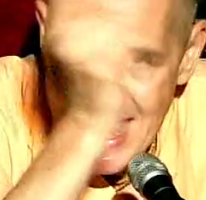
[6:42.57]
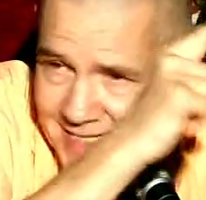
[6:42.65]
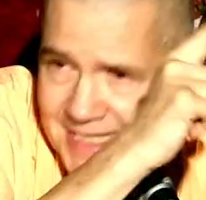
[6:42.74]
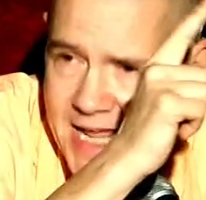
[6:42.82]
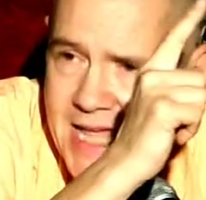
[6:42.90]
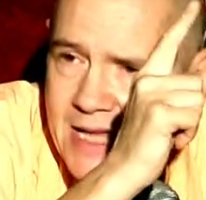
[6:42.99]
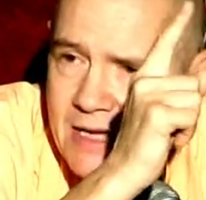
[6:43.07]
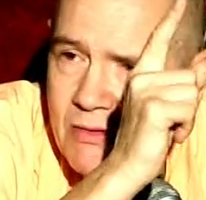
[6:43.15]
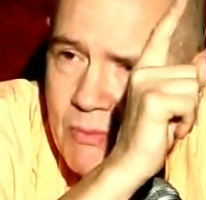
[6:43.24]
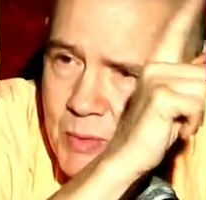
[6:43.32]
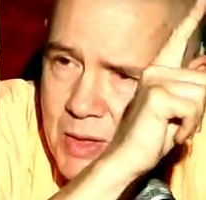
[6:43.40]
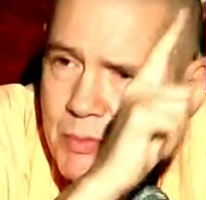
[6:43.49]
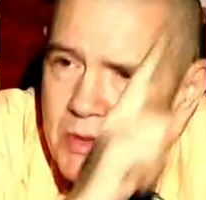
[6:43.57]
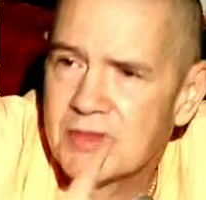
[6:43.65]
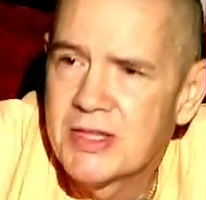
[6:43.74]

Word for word: day, we weren't